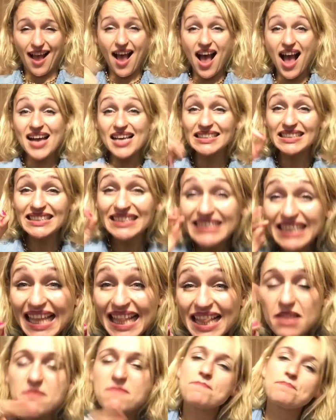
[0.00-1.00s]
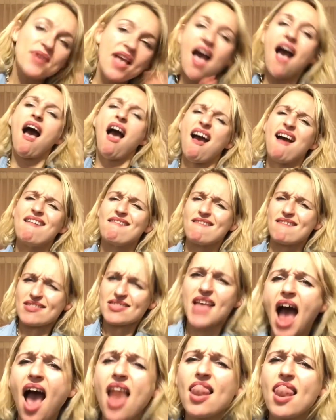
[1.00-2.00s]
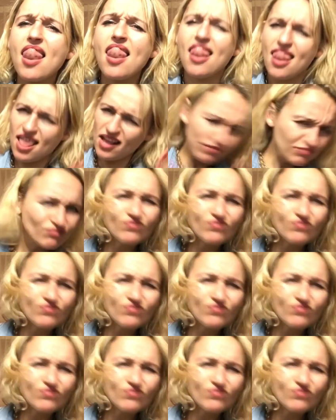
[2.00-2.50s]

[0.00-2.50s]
If I did it the first day, I can do it.